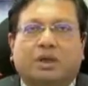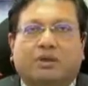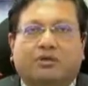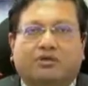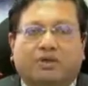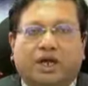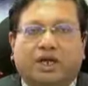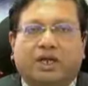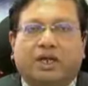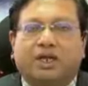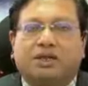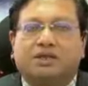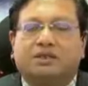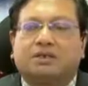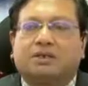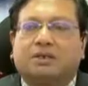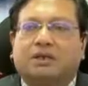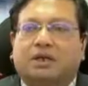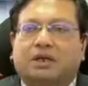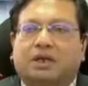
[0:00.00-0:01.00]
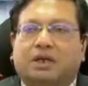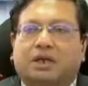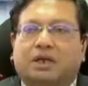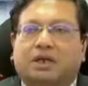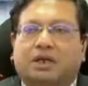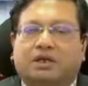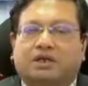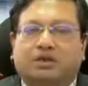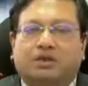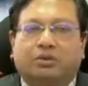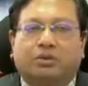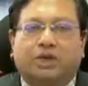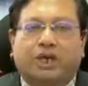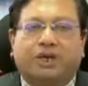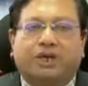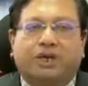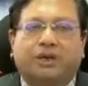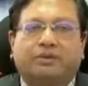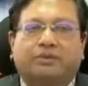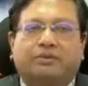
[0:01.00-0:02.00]
One is
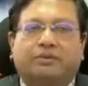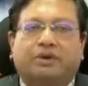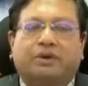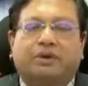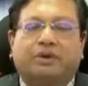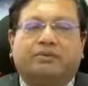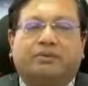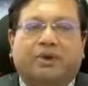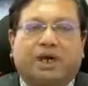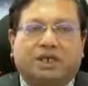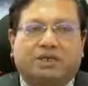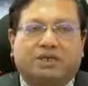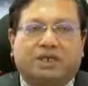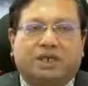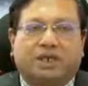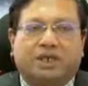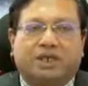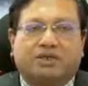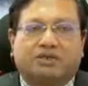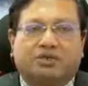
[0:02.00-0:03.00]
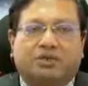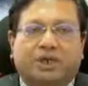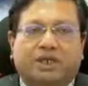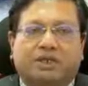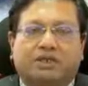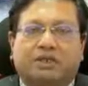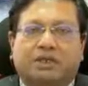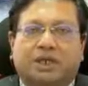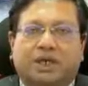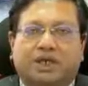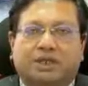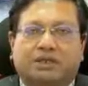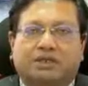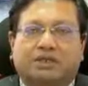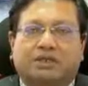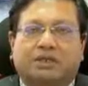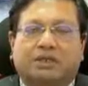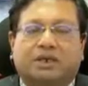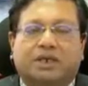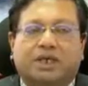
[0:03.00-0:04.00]
cumulative FASTag issuance has
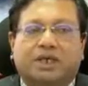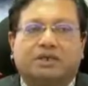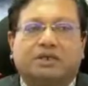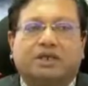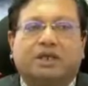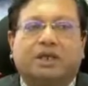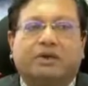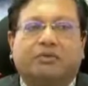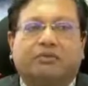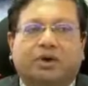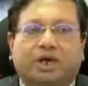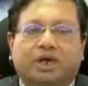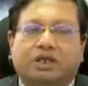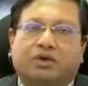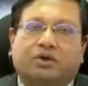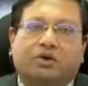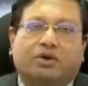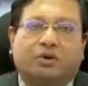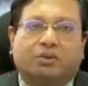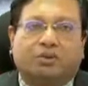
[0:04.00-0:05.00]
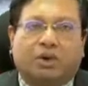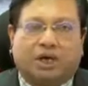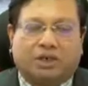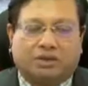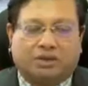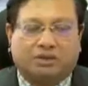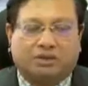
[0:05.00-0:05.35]
reached the 1 crore mark.